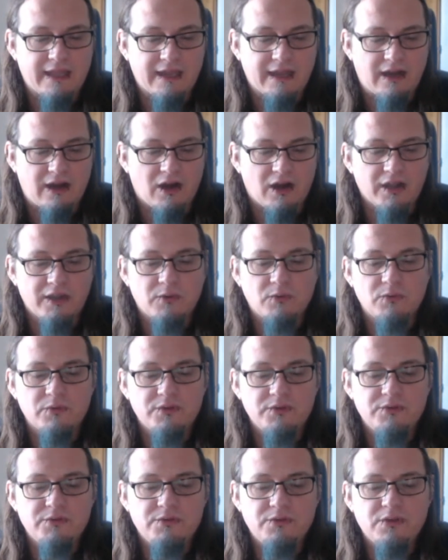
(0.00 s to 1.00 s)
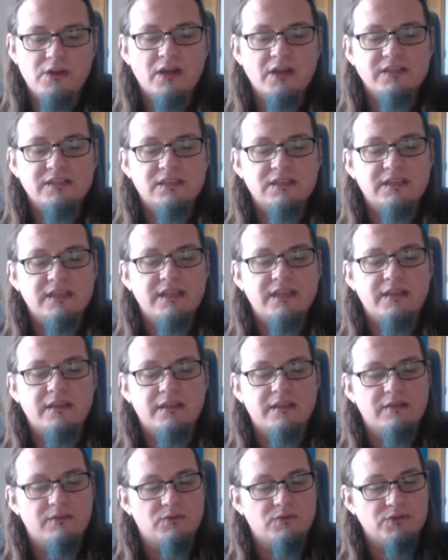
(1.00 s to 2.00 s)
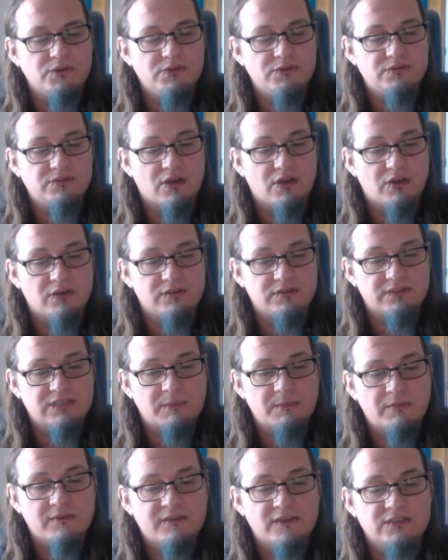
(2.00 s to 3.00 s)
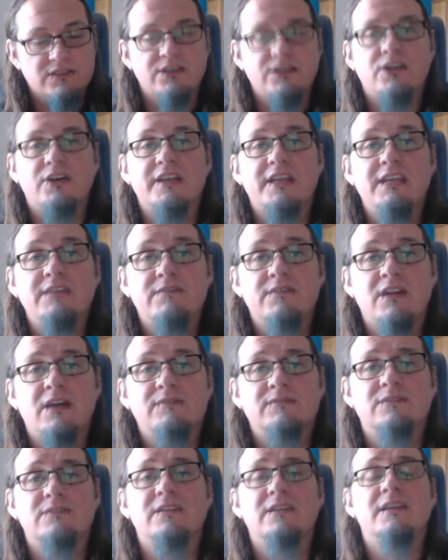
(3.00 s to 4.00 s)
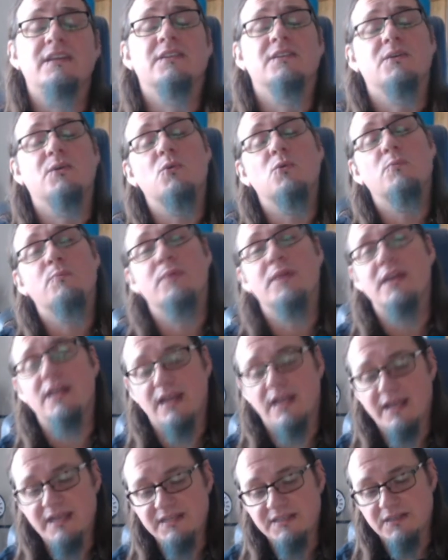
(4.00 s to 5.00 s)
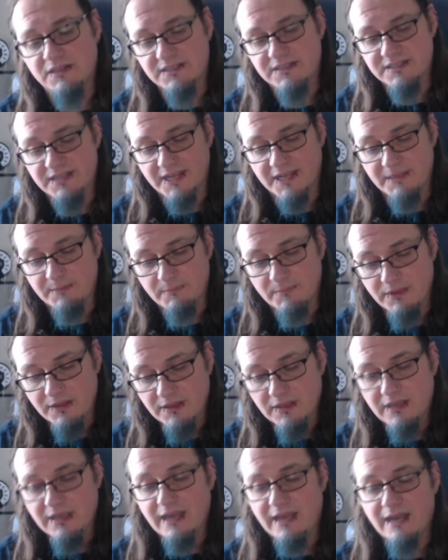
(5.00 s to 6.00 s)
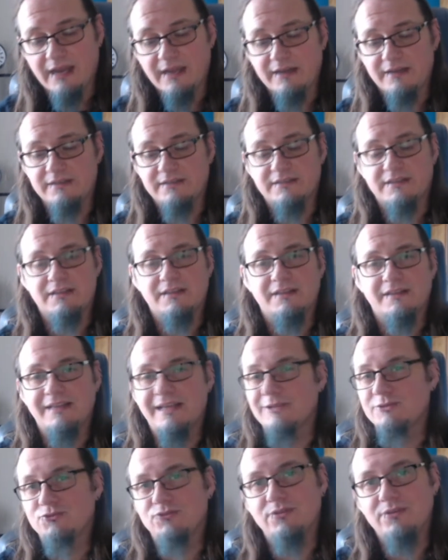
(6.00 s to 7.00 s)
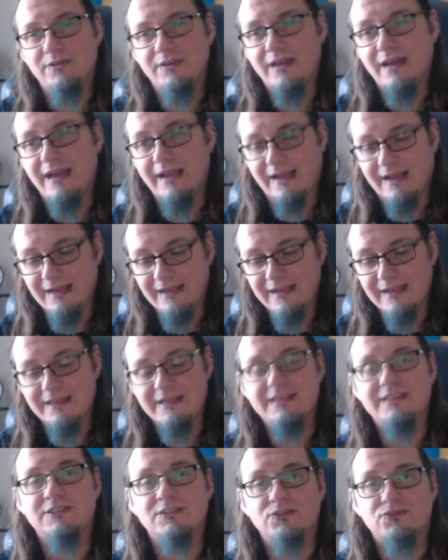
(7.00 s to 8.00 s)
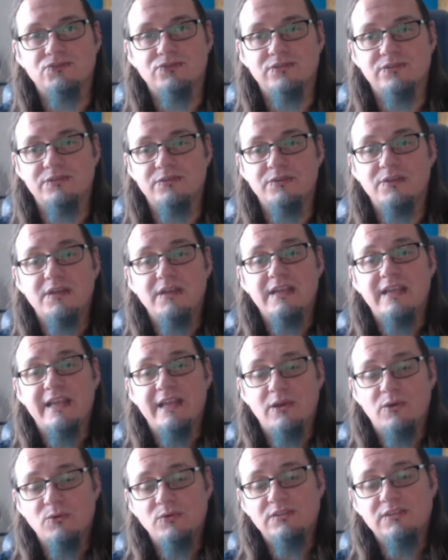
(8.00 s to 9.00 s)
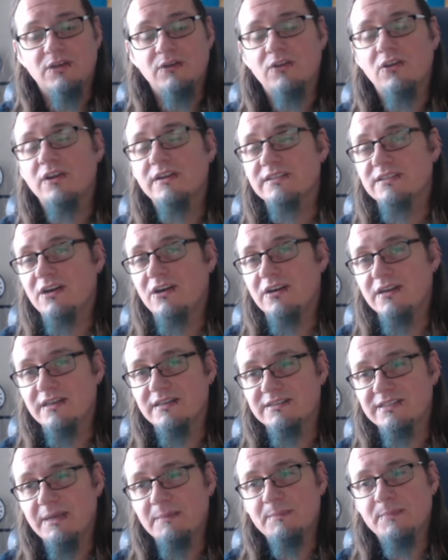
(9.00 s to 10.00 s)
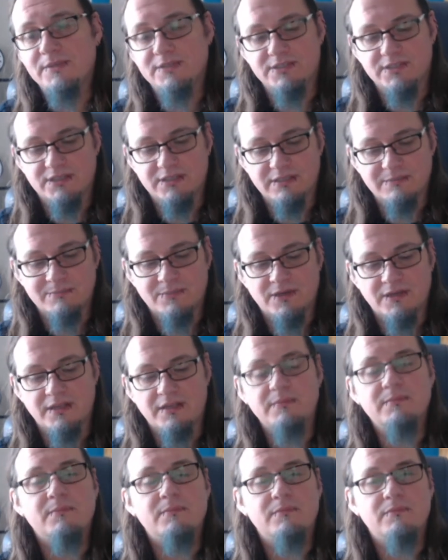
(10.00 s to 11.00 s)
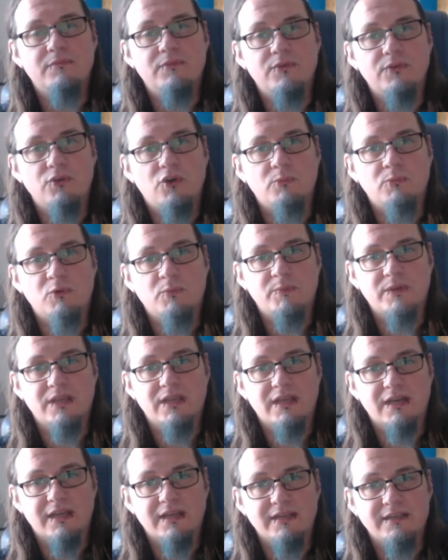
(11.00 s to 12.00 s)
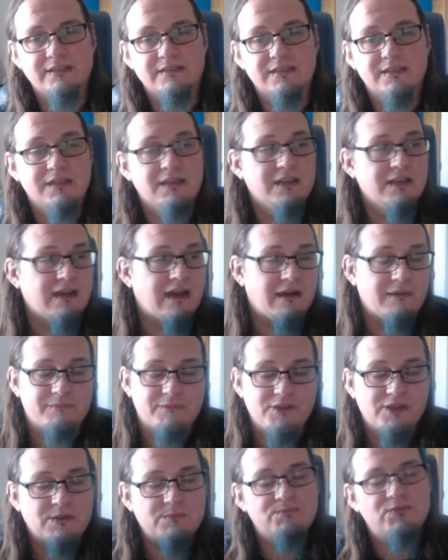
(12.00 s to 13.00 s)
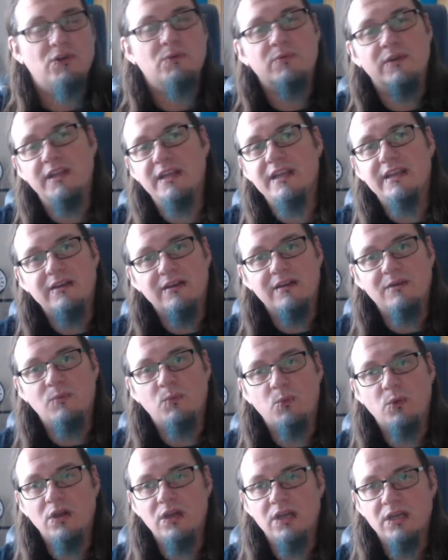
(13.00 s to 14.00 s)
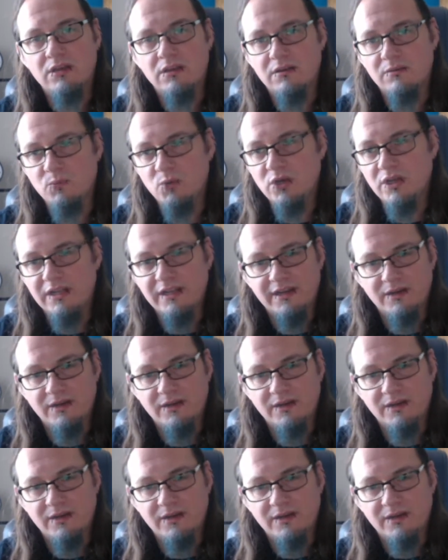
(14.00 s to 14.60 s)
you like to think, or some of us are naive enough to think that all PLAs are the same, and that clearly isn't true. It also likes a higher temperature than my normal PLAs. You can probably hear whirling